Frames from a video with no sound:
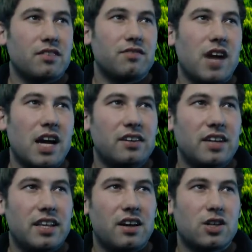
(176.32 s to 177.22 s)

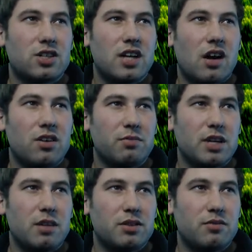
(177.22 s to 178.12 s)
Finally, the archer tower
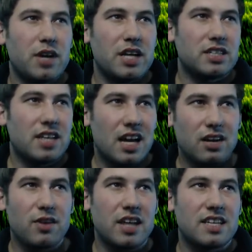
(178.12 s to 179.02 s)
becomes enraged, kind of
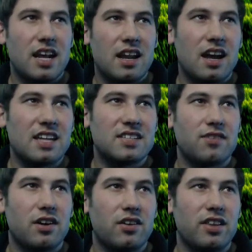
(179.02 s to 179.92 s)
creates that nice
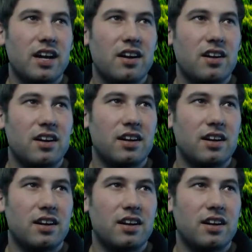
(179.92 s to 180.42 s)
funnel there.